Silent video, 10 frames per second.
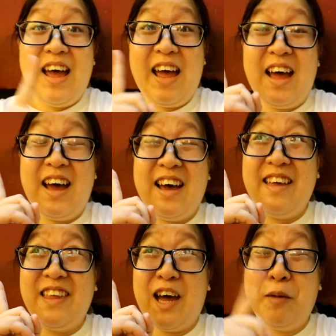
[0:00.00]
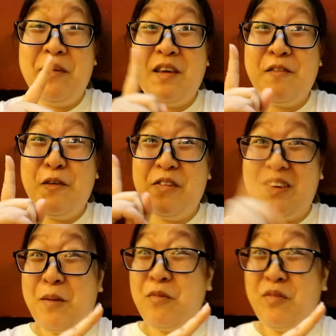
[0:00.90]
and I believe it was
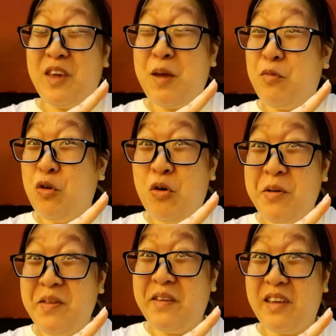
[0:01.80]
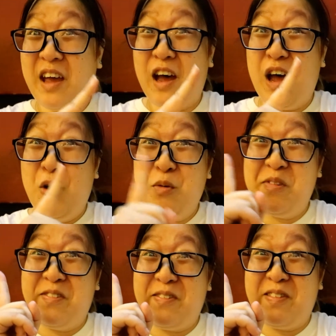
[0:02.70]
Kim, Kim Soo-hyun, uh, who's
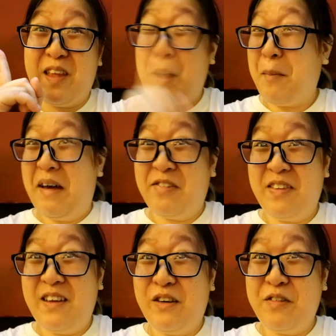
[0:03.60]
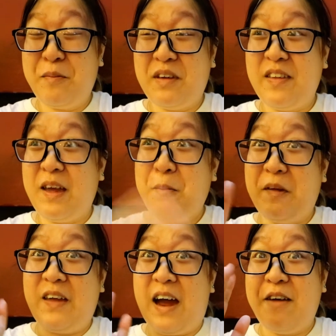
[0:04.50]
the ambassador or something like that.
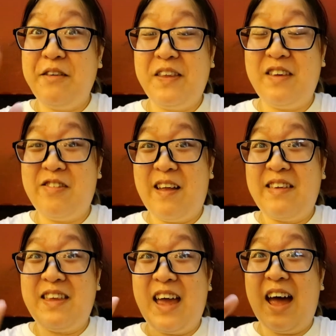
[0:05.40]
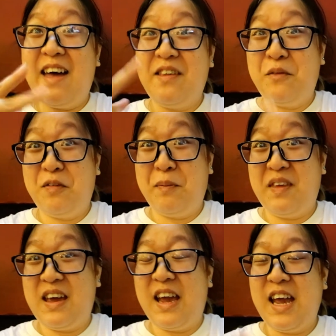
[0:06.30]
But the irony is that the ad that was
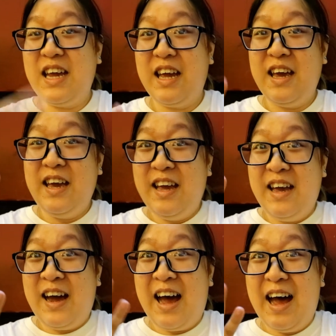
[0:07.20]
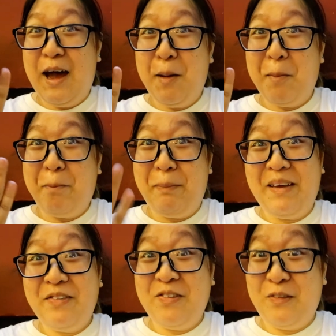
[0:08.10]
playing had
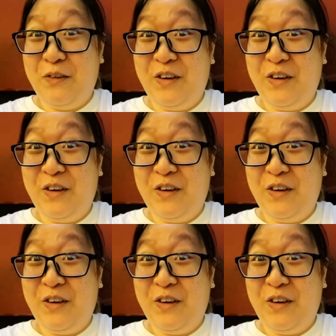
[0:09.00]
bingsu